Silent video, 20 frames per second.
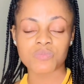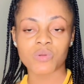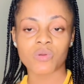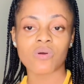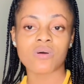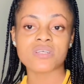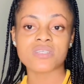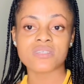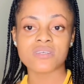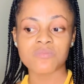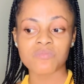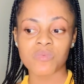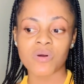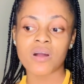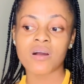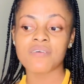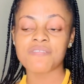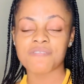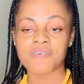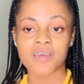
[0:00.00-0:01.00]
because the
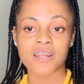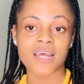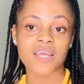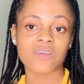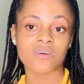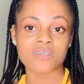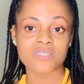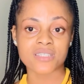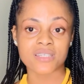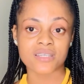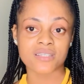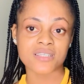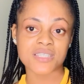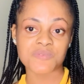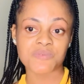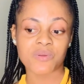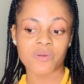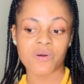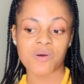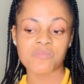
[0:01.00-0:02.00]
more fairer your skin
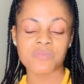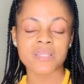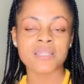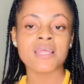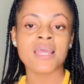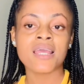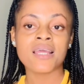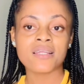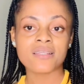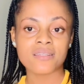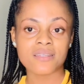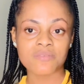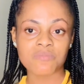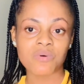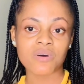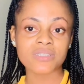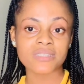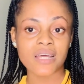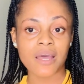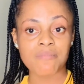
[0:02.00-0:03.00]
is becoming, the
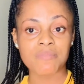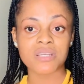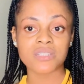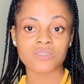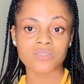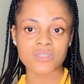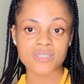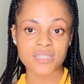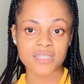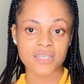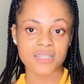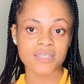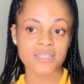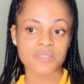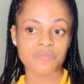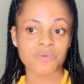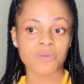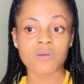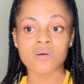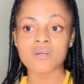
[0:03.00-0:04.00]
more damaged your skin
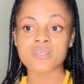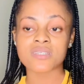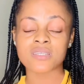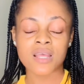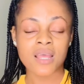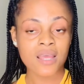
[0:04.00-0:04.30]
is, because